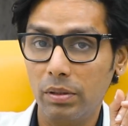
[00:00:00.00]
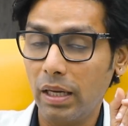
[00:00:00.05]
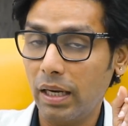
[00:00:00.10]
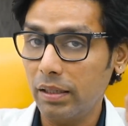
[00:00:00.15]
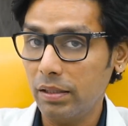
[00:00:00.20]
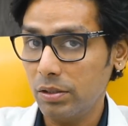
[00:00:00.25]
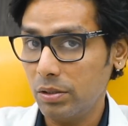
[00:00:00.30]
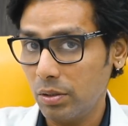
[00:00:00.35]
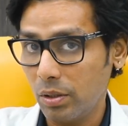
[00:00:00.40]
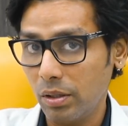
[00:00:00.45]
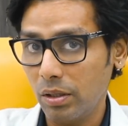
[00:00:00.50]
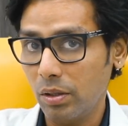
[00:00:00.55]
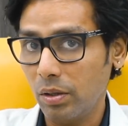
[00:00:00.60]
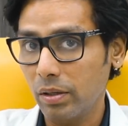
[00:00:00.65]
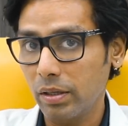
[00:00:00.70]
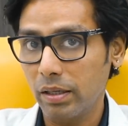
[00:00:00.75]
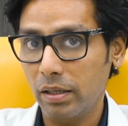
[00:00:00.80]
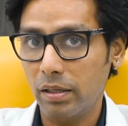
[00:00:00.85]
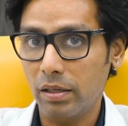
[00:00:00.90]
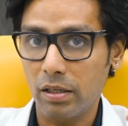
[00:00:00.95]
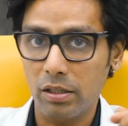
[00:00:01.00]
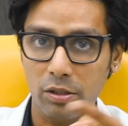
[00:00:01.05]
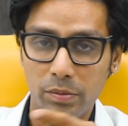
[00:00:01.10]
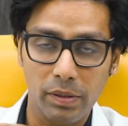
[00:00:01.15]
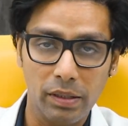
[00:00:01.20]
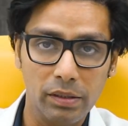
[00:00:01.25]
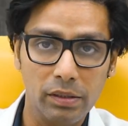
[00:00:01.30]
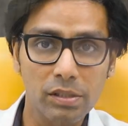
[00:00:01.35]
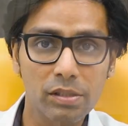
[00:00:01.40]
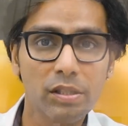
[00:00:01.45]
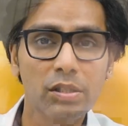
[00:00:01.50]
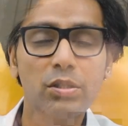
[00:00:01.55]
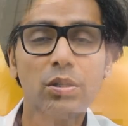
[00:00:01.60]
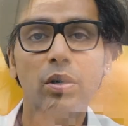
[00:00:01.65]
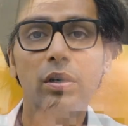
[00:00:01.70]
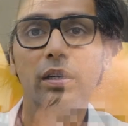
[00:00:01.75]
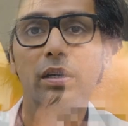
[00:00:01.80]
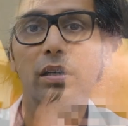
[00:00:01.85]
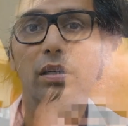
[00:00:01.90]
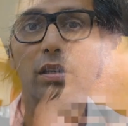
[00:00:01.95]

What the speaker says: that is not long hair transplant. This is long hair